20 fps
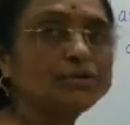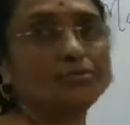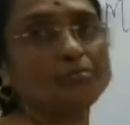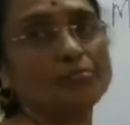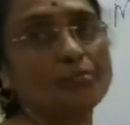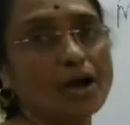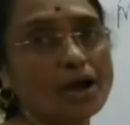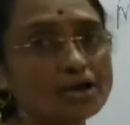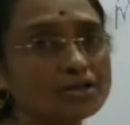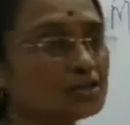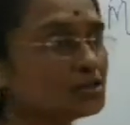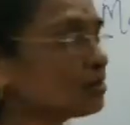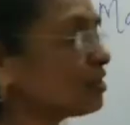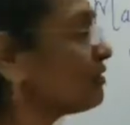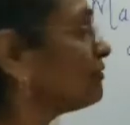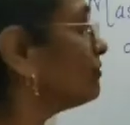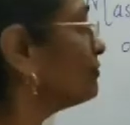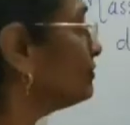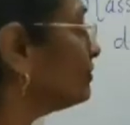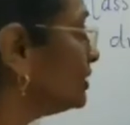the mass
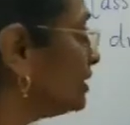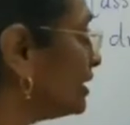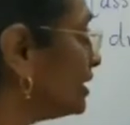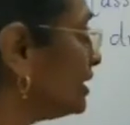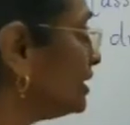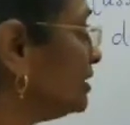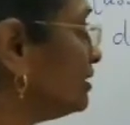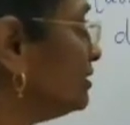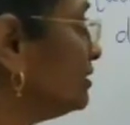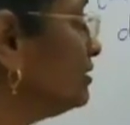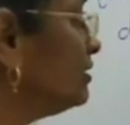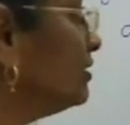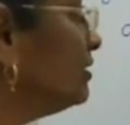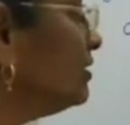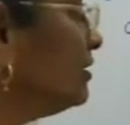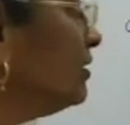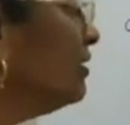of ring,